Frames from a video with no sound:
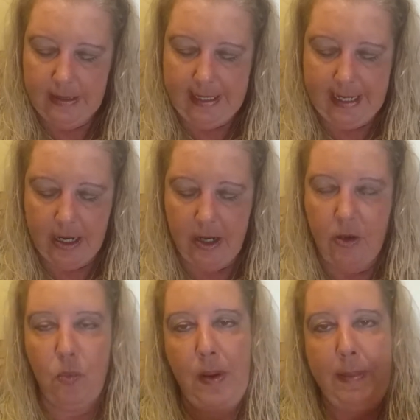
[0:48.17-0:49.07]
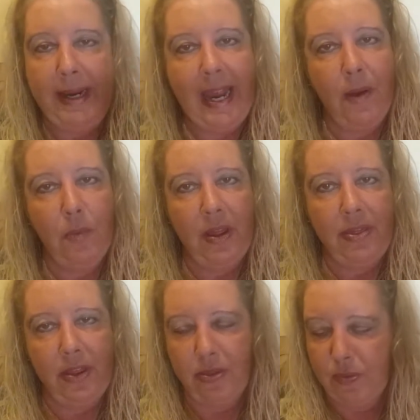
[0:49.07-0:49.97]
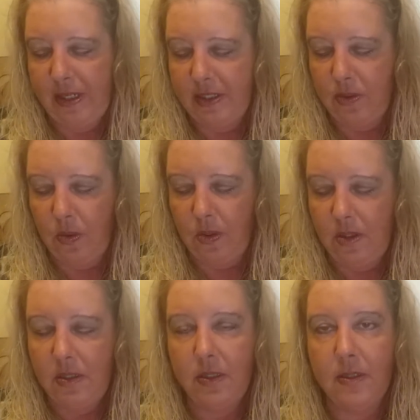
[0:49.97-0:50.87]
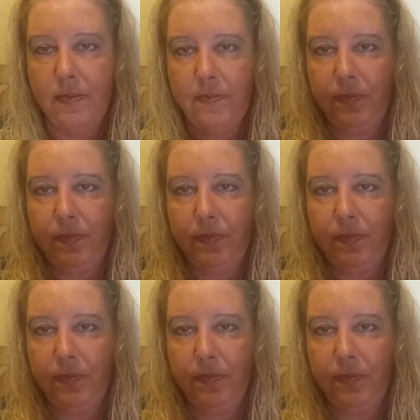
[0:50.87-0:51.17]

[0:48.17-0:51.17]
Leo, we began with the Three of Swords,